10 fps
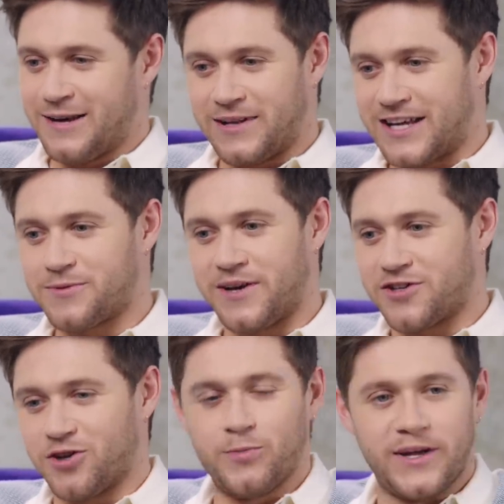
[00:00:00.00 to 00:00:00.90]
That's the way
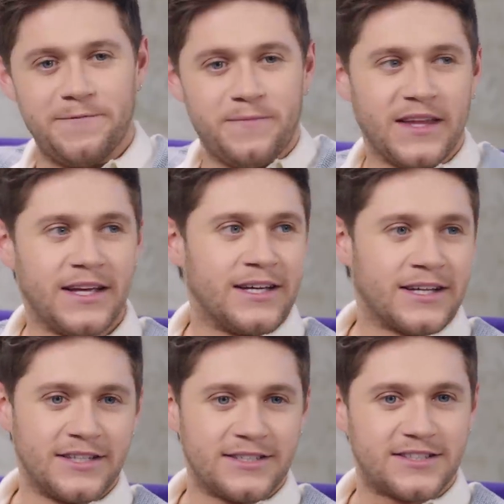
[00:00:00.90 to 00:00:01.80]
it should be,
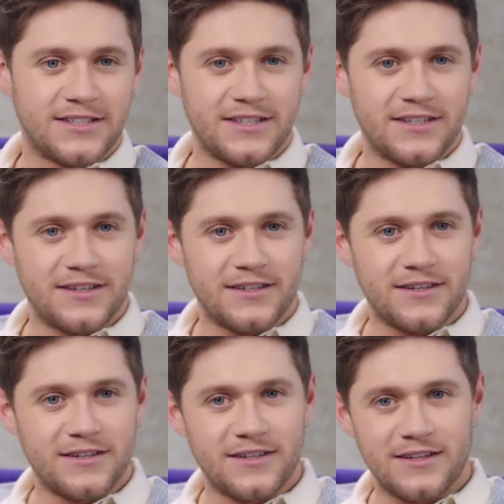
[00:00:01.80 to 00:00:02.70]
because
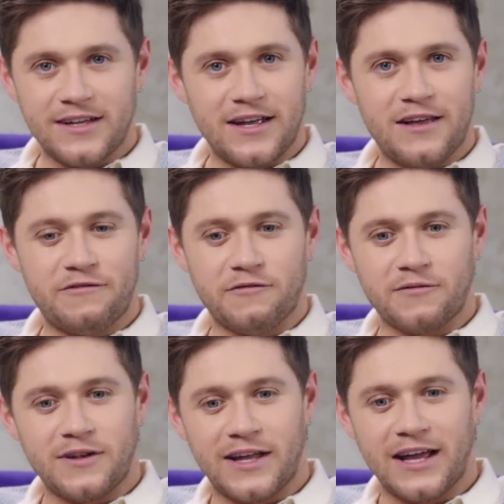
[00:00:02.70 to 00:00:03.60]
if
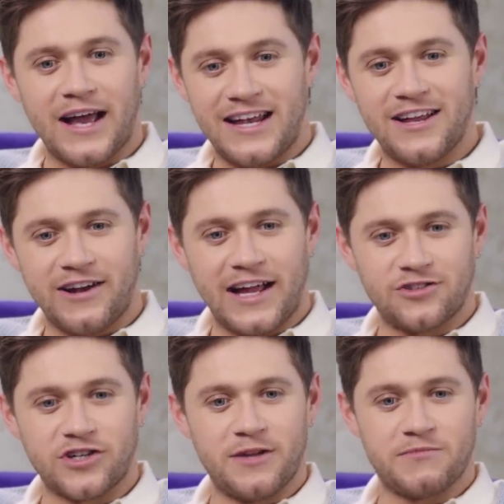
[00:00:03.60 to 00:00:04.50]
like I literally
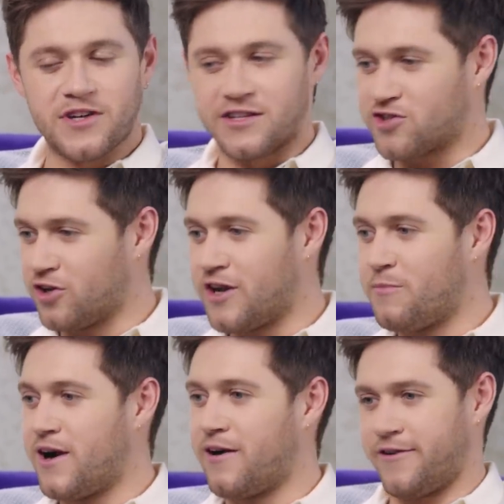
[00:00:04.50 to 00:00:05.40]
had dreams and stood
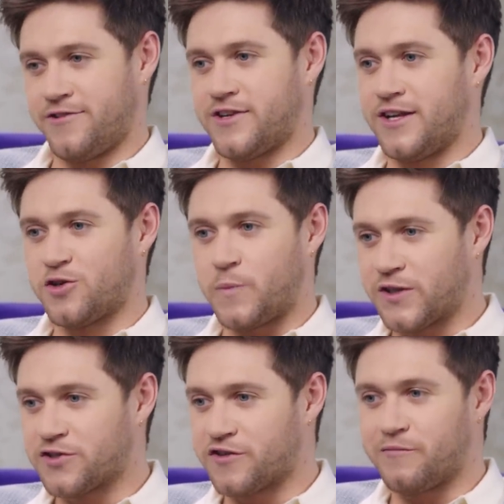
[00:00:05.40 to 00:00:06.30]
in mirrors and there's
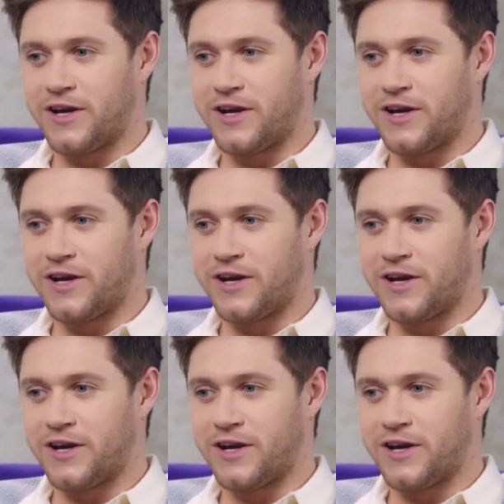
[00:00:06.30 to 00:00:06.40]
pictures of